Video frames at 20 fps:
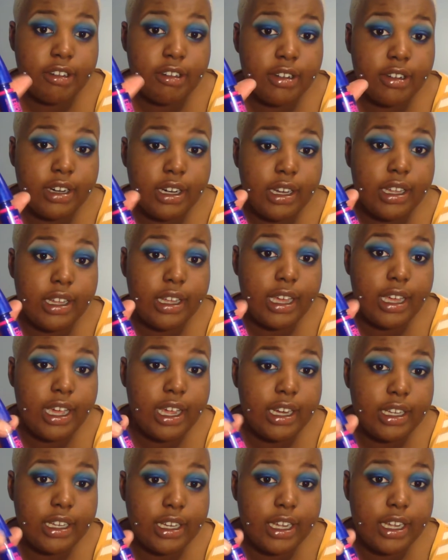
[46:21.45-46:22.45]
or an
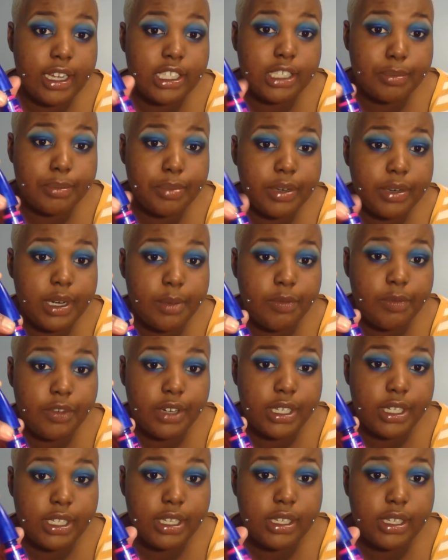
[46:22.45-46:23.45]
eyelash prep
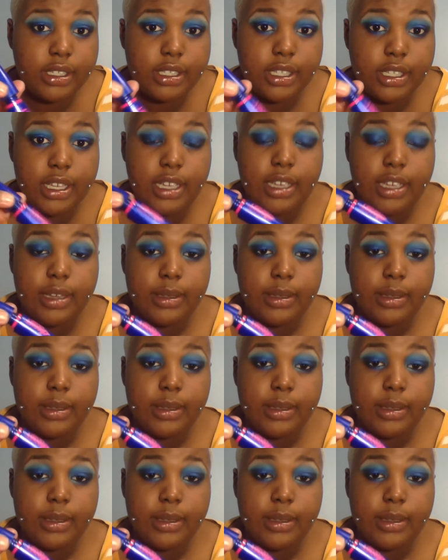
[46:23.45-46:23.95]
for this,